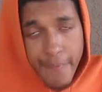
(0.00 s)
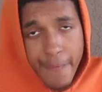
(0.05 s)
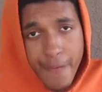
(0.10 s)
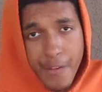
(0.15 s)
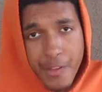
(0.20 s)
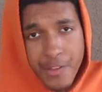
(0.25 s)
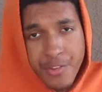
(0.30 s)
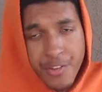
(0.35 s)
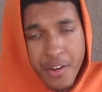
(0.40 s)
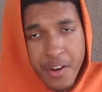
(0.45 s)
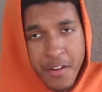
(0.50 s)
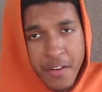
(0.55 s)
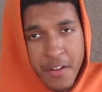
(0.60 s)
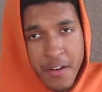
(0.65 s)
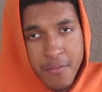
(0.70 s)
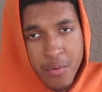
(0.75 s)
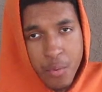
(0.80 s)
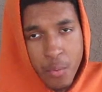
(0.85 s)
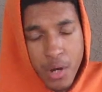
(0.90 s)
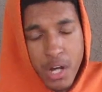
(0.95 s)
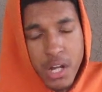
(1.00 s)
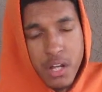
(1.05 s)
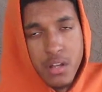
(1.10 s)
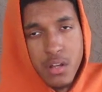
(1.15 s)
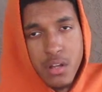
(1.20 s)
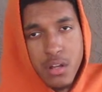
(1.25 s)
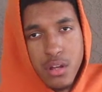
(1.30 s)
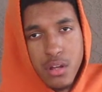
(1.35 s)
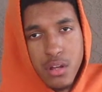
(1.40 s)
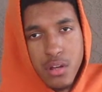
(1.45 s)
the son of a what?
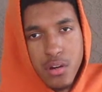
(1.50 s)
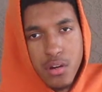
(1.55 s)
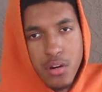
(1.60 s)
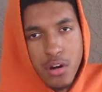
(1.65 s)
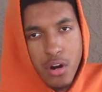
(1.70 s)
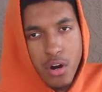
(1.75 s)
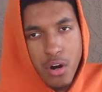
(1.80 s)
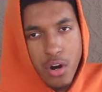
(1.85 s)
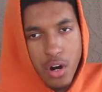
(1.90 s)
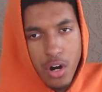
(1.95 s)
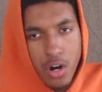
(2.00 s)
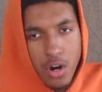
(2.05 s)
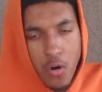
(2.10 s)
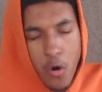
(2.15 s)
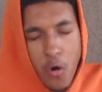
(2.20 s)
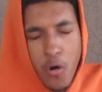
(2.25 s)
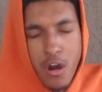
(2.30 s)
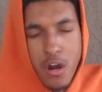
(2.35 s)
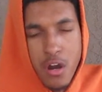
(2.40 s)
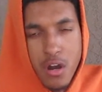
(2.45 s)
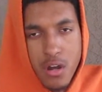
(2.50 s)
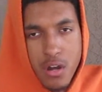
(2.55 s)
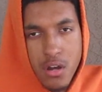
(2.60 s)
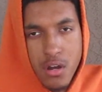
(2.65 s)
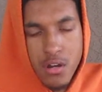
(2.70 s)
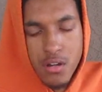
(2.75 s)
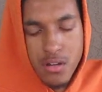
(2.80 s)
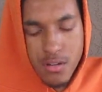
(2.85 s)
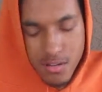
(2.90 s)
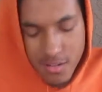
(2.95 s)
A whore?
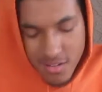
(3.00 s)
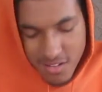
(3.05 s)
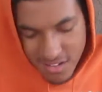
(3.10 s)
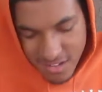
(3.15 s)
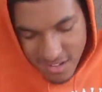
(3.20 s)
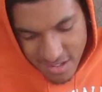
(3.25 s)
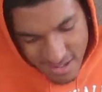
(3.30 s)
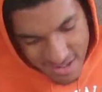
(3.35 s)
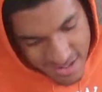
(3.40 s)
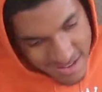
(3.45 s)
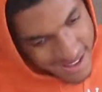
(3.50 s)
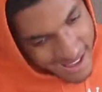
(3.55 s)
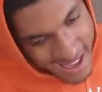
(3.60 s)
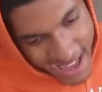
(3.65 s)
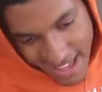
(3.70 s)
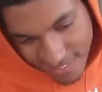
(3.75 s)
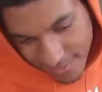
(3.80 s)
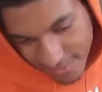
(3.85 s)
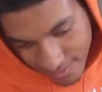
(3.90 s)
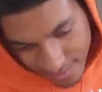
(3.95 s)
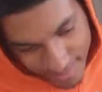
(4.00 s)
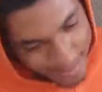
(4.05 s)
I,